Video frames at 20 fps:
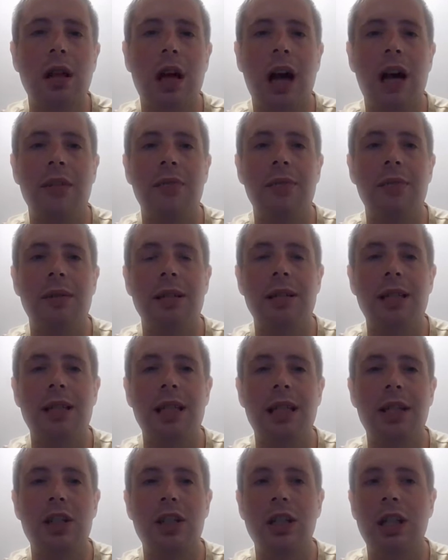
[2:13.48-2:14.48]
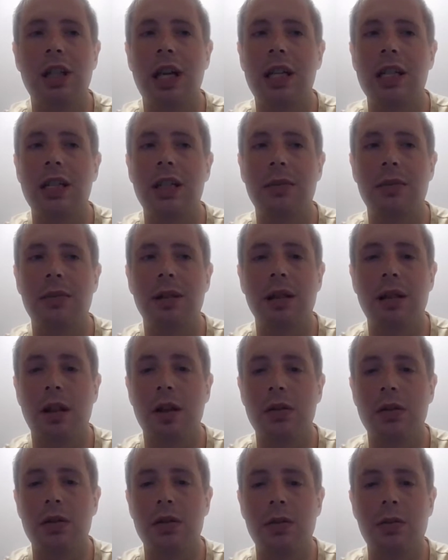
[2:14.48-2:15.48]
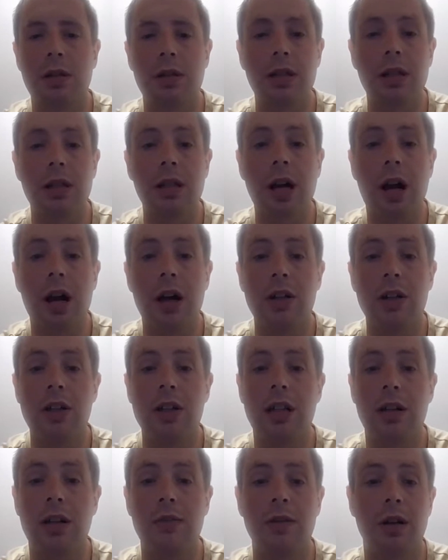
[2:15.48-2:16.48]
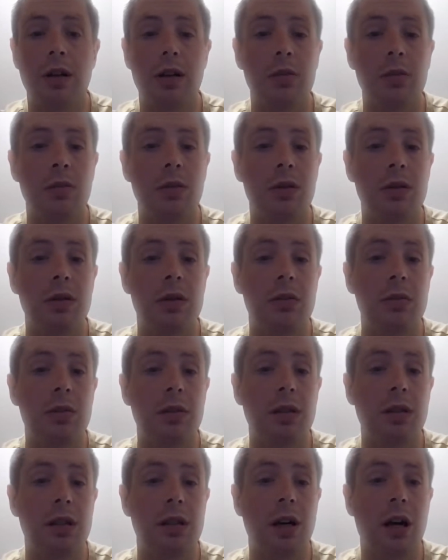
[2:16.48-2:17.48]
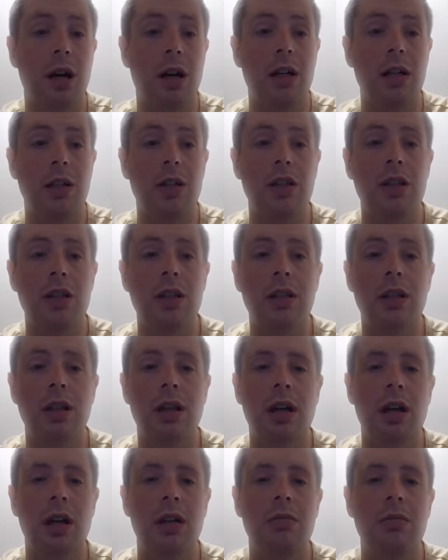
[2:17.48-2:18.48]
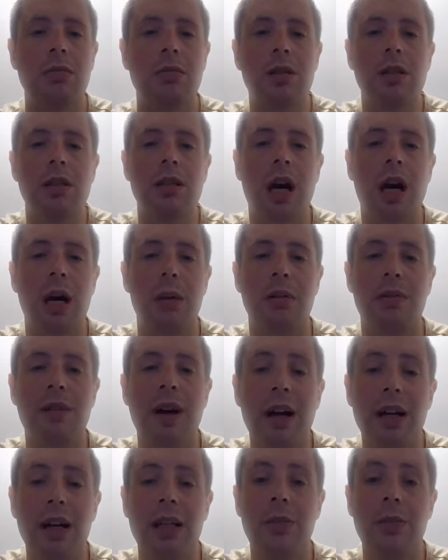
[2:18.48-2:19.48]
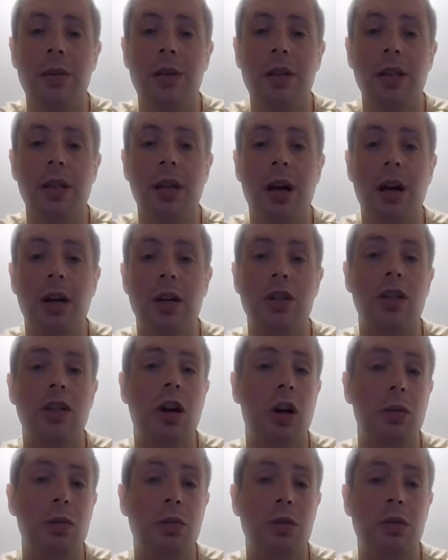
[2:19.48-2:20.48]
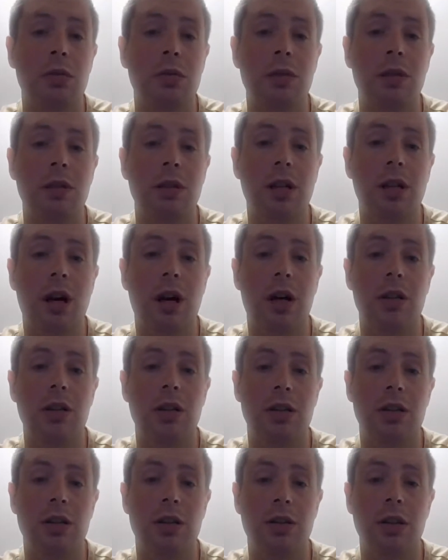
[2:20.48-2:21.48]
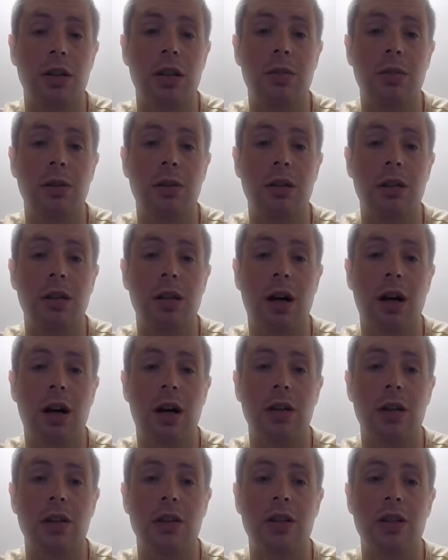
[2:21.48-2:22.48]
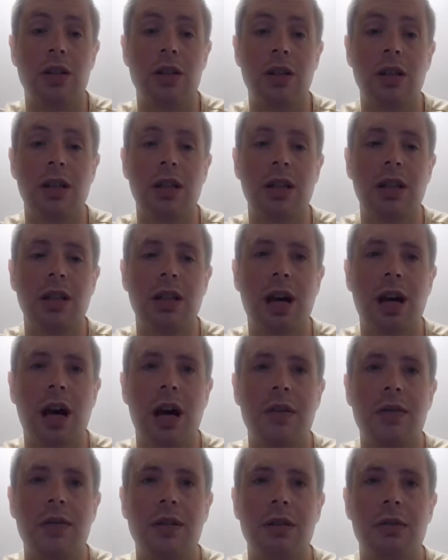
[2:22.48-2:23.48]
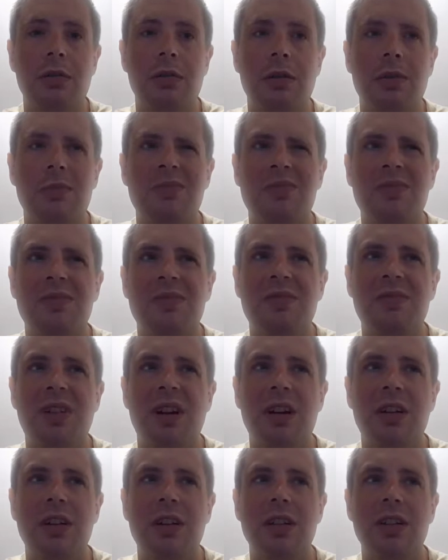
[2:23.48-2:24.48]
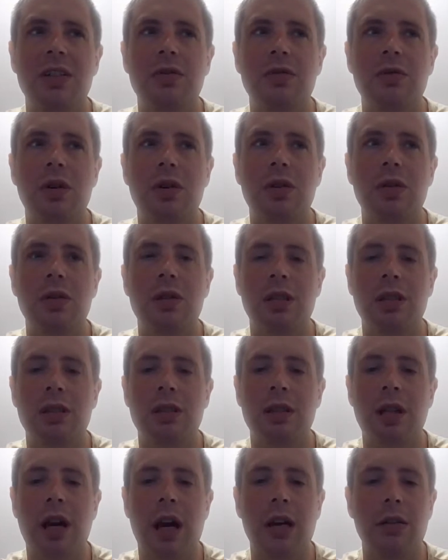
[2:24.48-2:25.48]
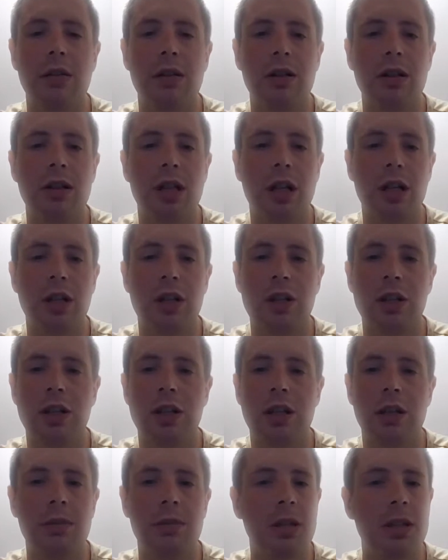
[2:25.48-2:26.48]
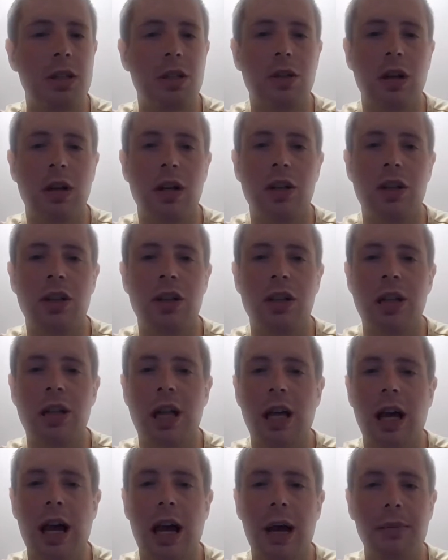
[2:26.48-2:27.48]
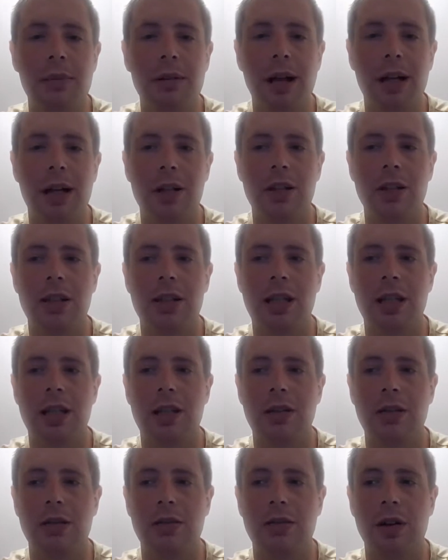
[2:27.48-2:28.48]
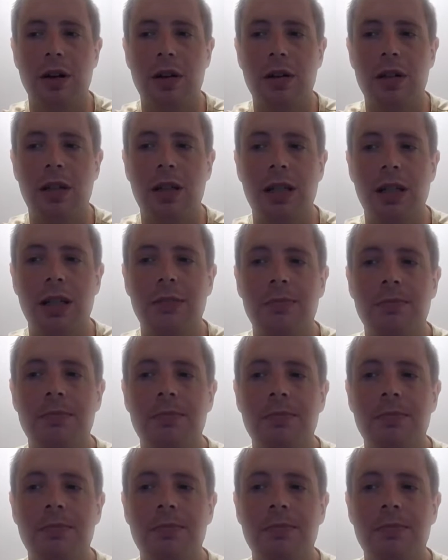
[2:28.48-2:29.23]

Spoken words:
I've been teaching at some of the local community colleges. I've taught at Wilkes Community College, Catawba Valley Community College, Caldwell Community College, and Surrey Community College. I've served in various roles in higher education administration at Appalachian State University.